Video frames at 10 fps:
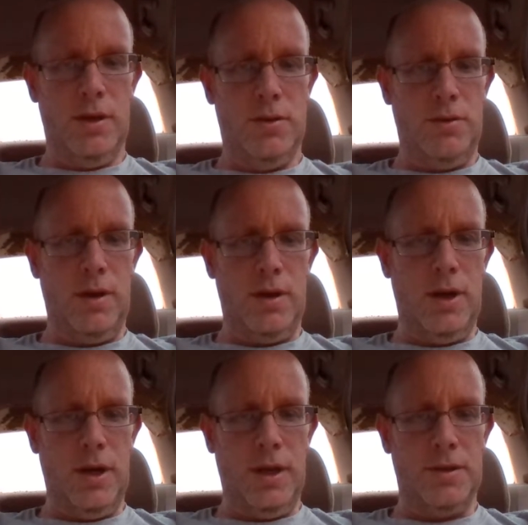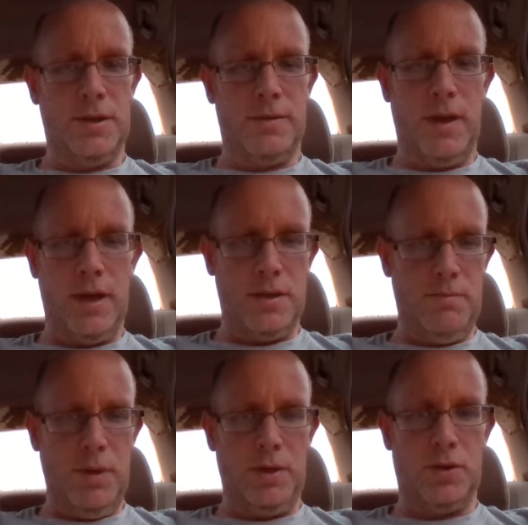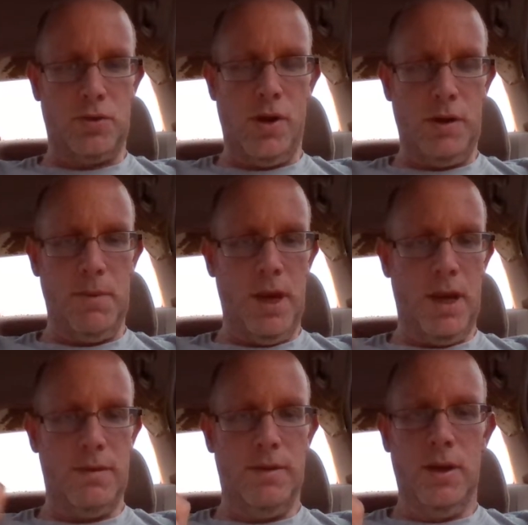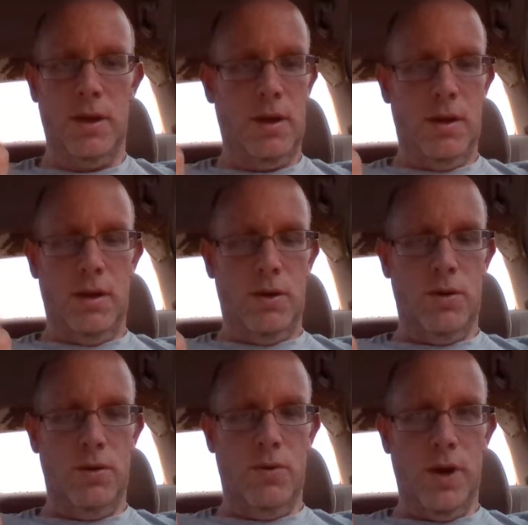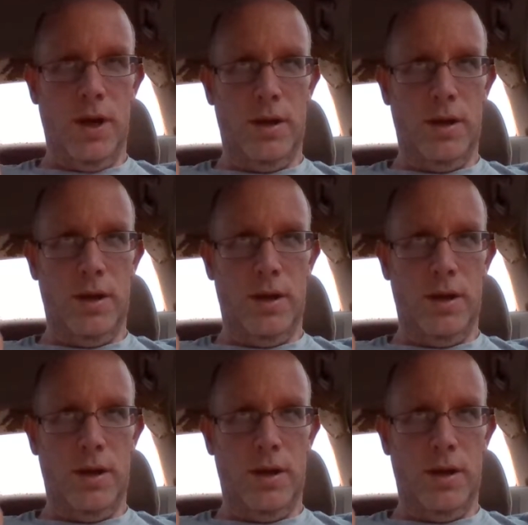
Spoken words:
to their audience as a big, strong man who